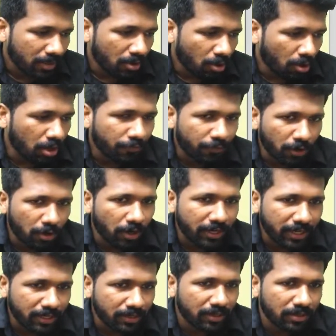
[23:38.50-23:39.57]
All of you got
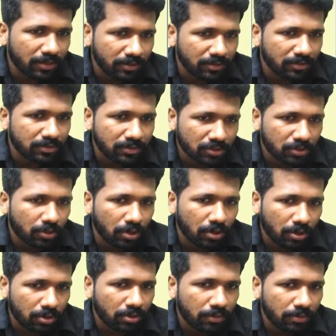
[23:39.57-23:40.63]
it?
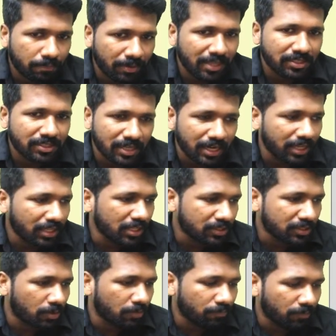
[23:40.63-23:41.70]
So please try this
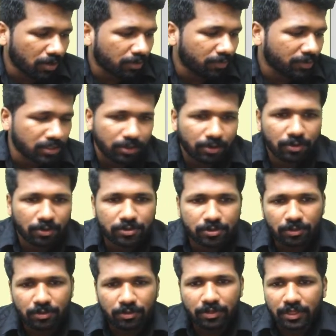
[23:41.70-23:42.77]
homework question
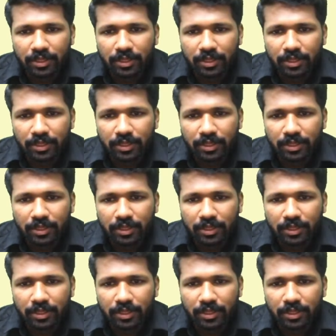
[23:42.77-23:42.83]
also.